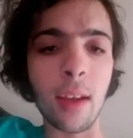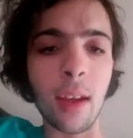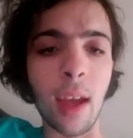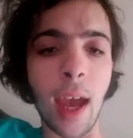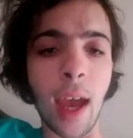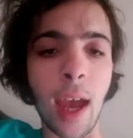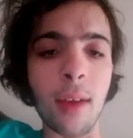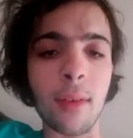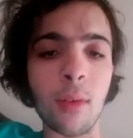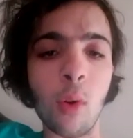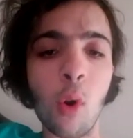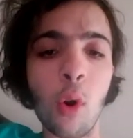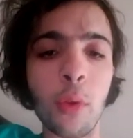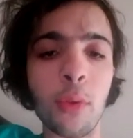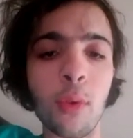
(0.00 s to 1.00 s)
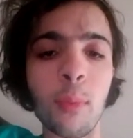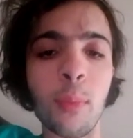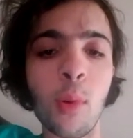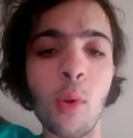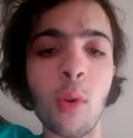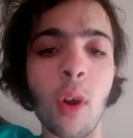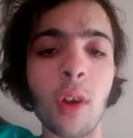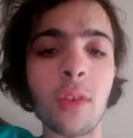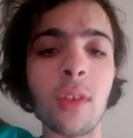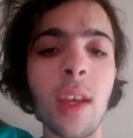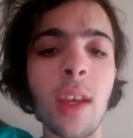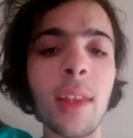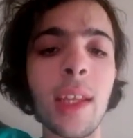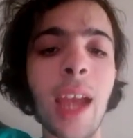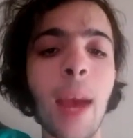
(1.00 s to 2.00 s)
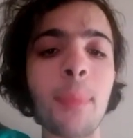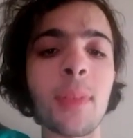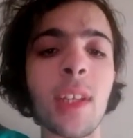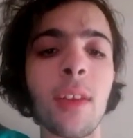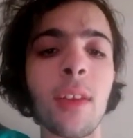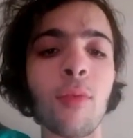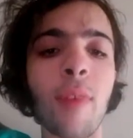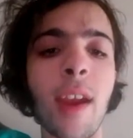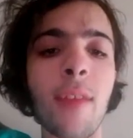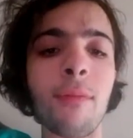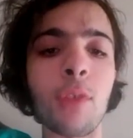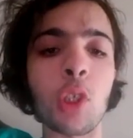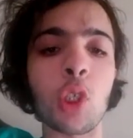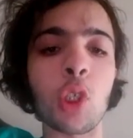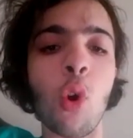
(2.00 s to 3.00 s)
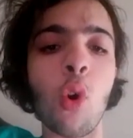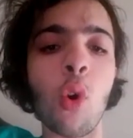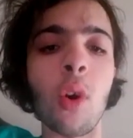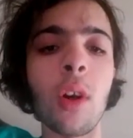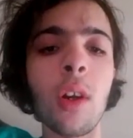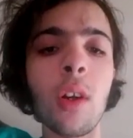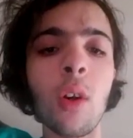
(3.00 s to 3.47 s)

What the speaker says: Hawthorn Bulldogs, the upset of the round for sure.